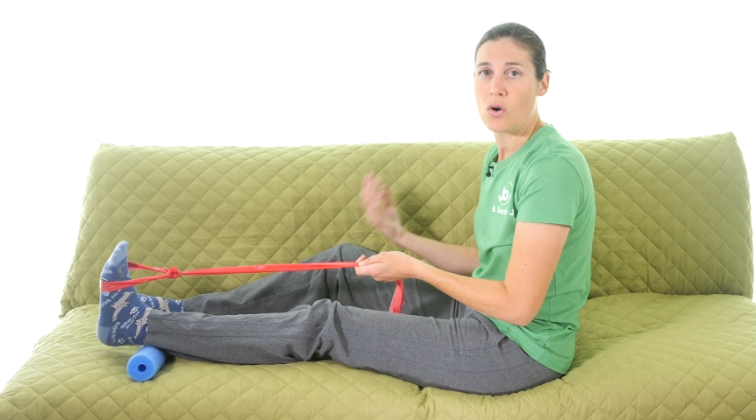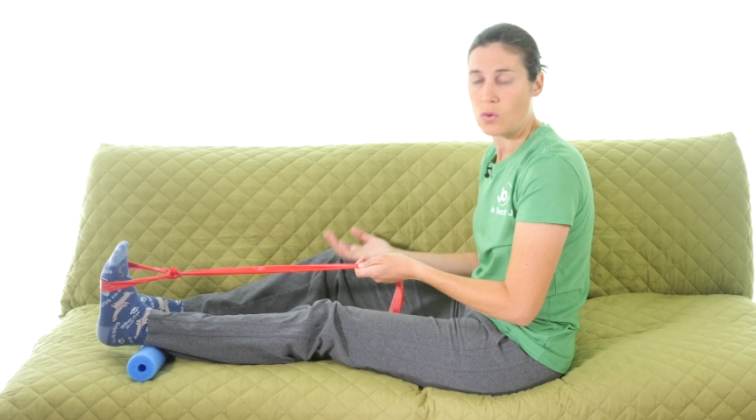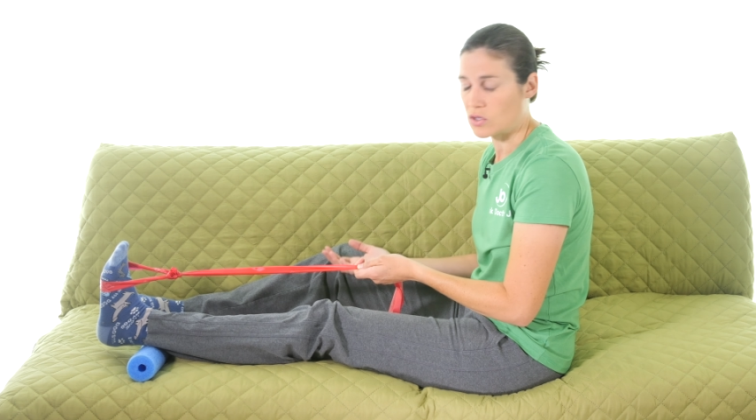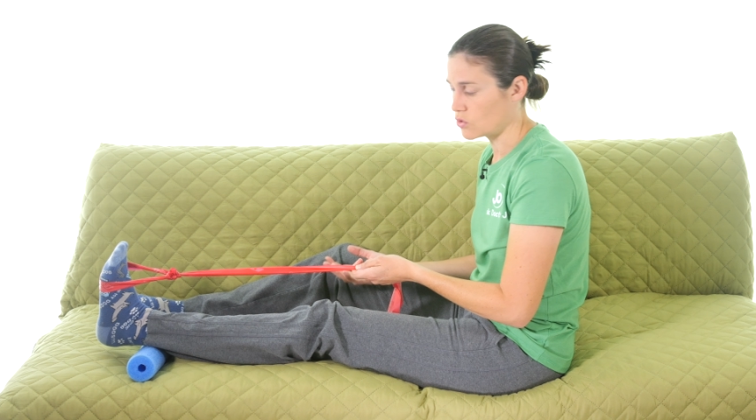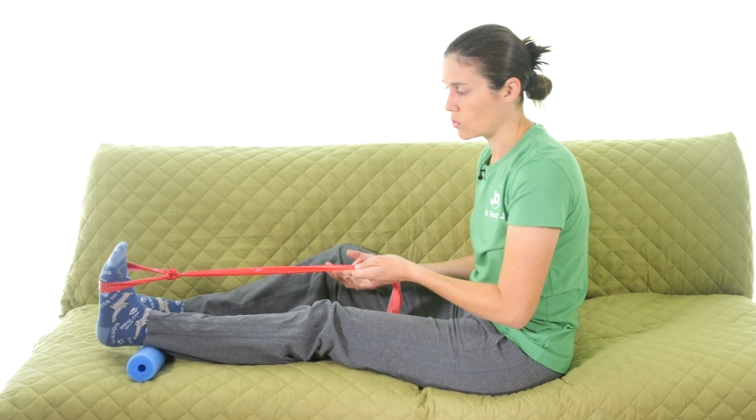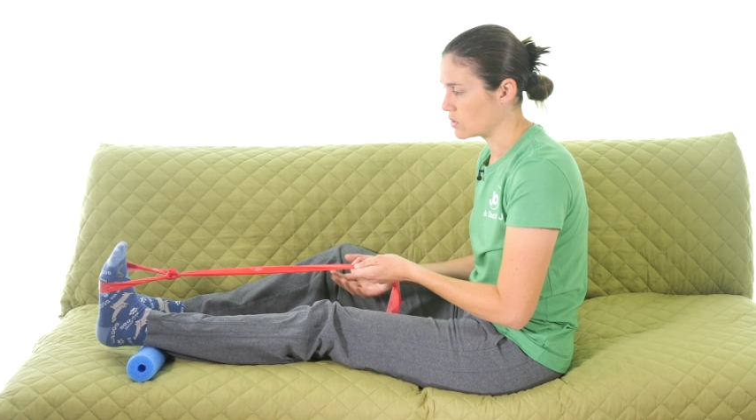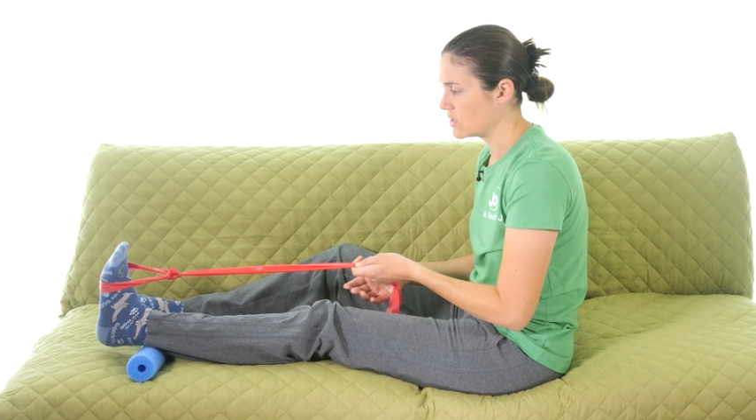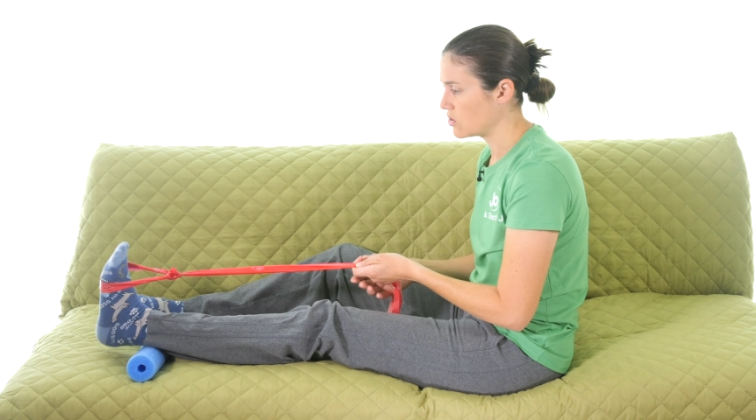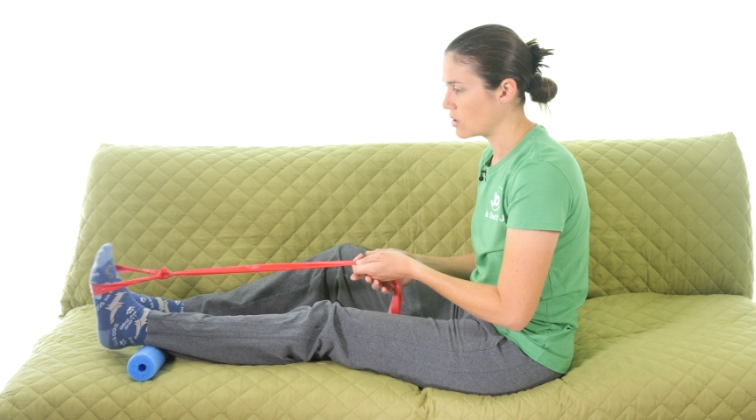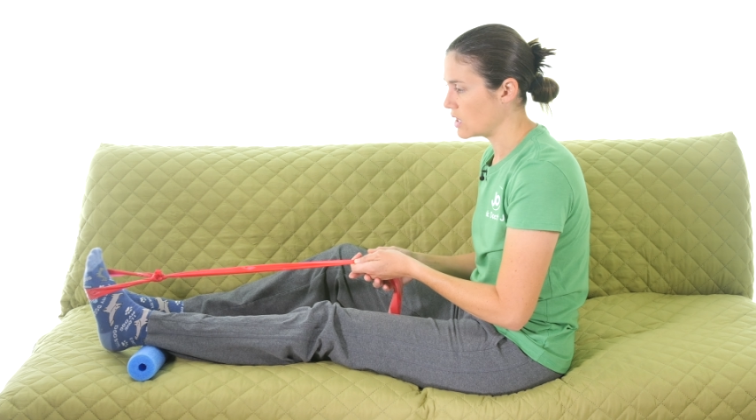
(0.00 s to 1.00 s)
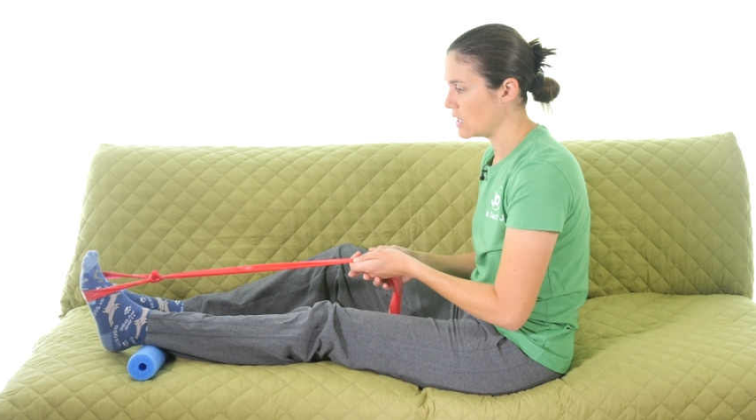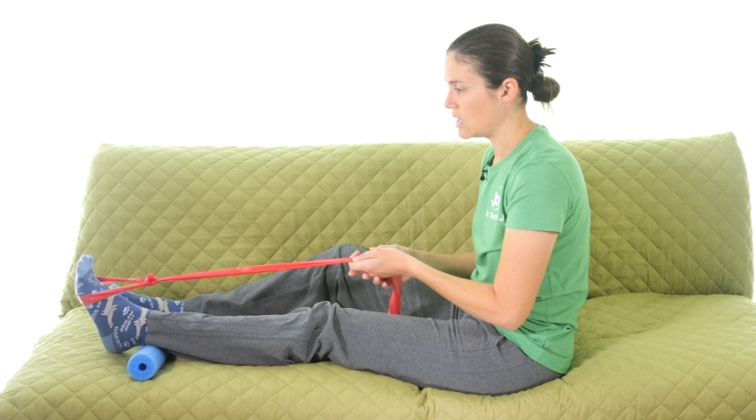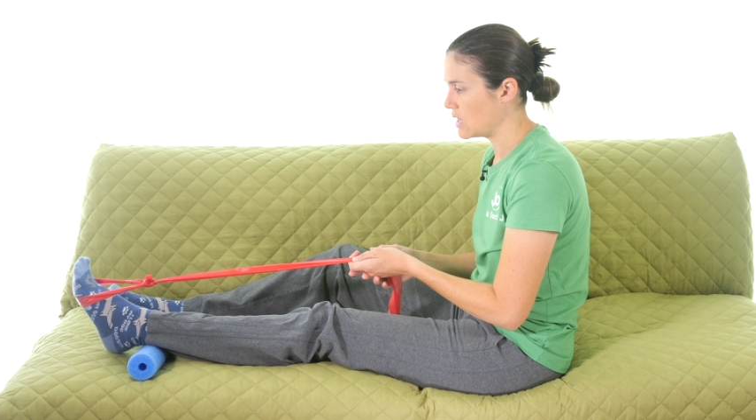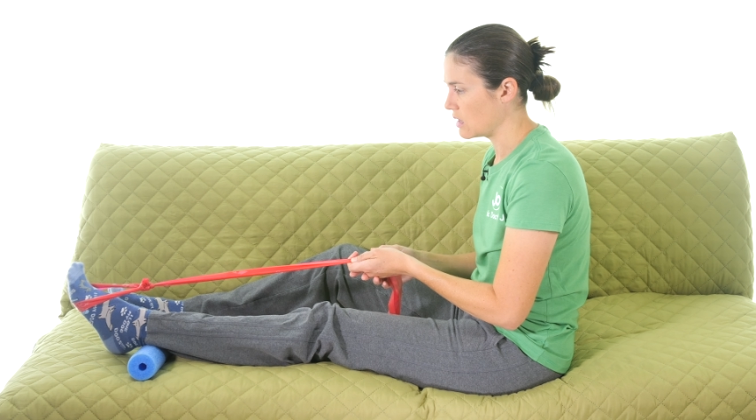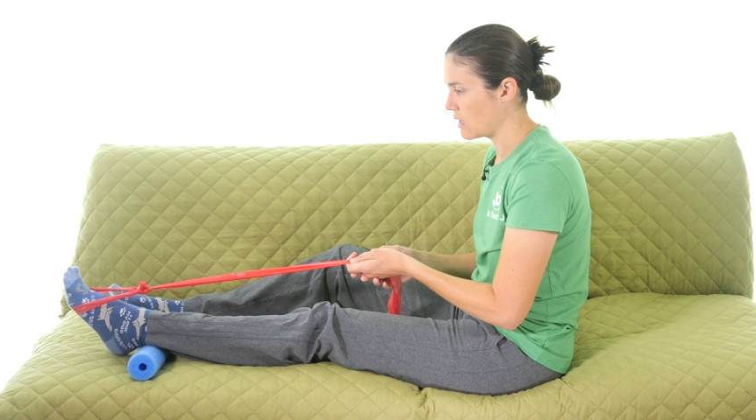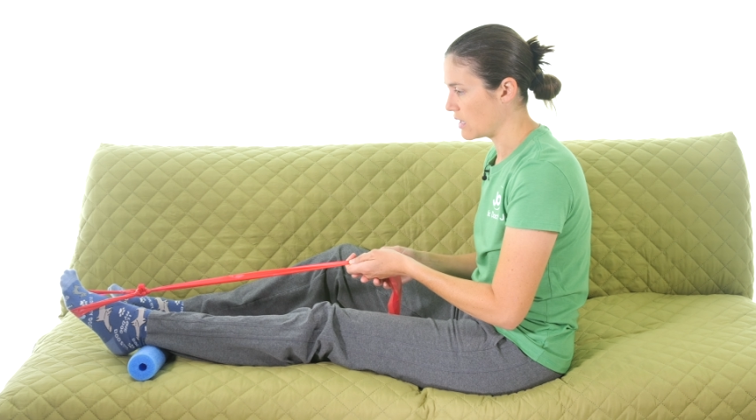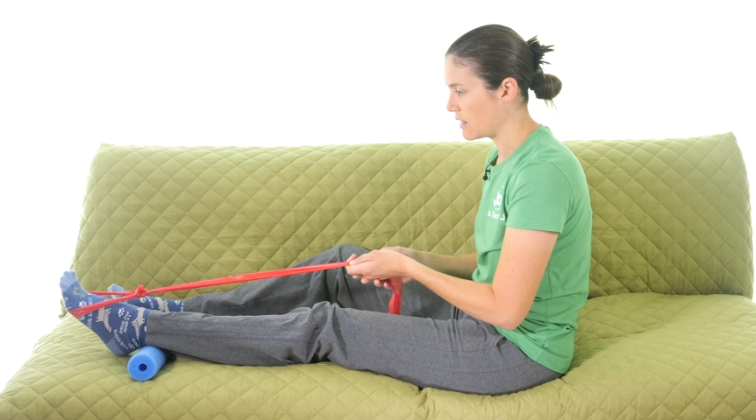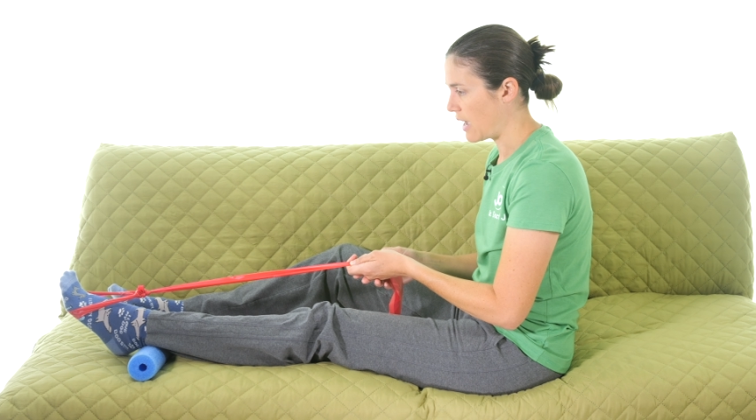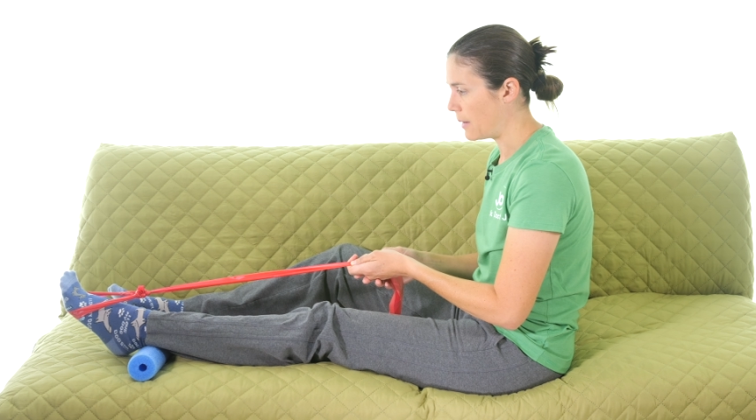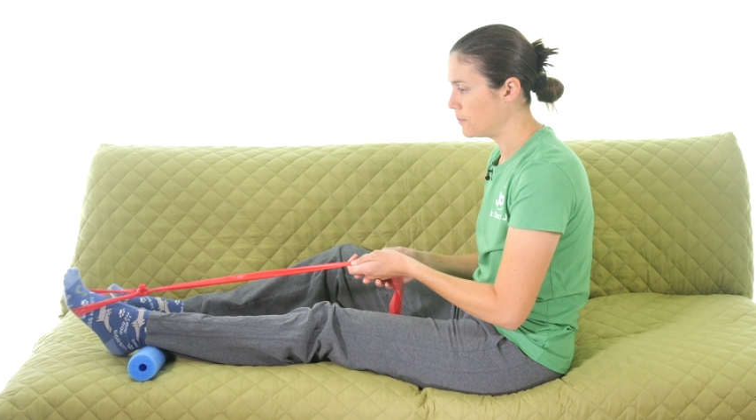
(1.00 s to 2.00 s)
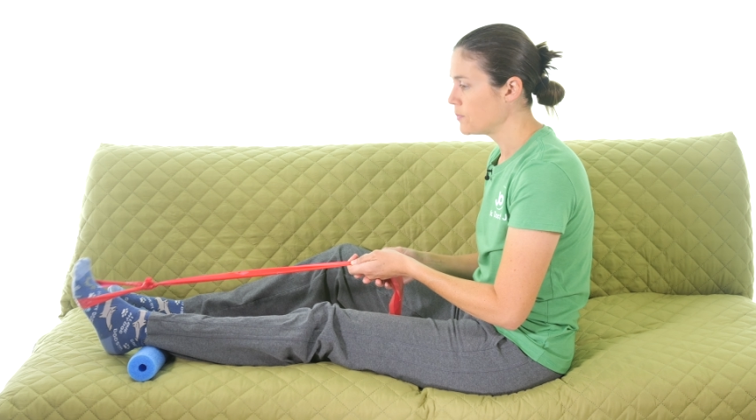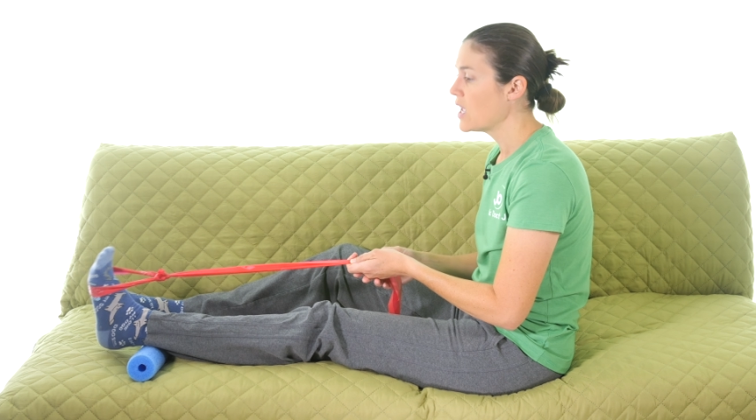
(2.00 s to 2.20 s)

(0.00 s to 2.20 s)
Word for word: or soreness or anything like that.